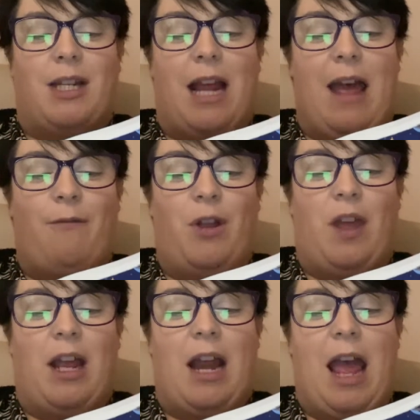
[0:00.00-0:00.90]
and
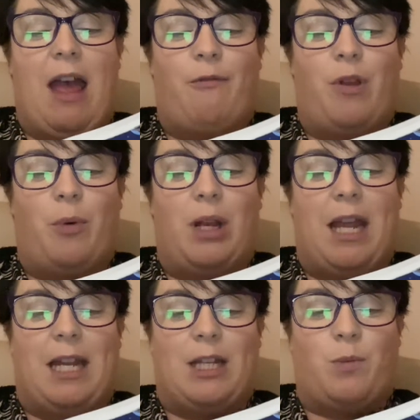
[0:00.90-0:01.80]
everything and everyone
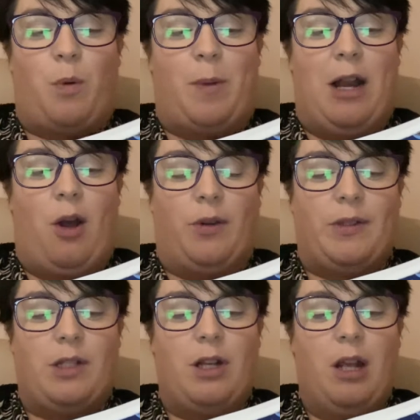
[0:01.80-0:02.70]
in it will be
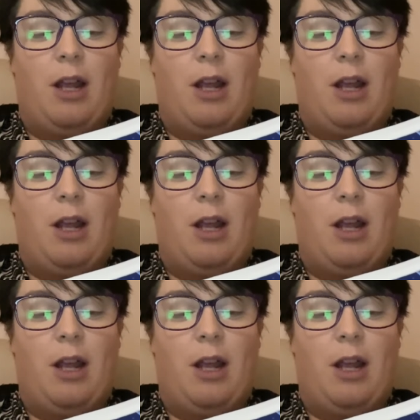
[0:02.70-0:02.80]
lost.